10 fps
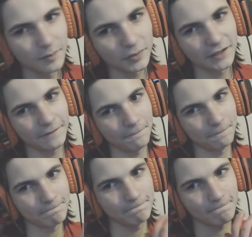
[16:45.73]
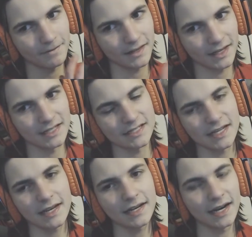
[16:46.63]
But
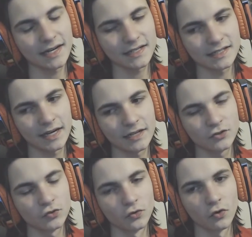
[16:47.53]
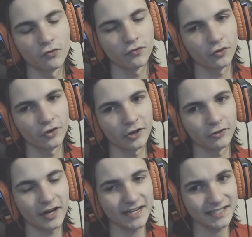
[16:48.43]
instead, I decided to go for
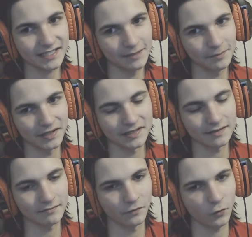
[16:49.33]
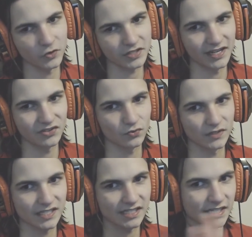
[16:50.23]
another ice type because, of course, ice
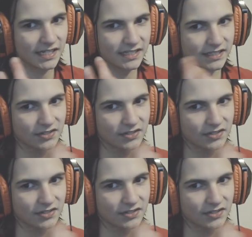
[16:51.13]
resists ice.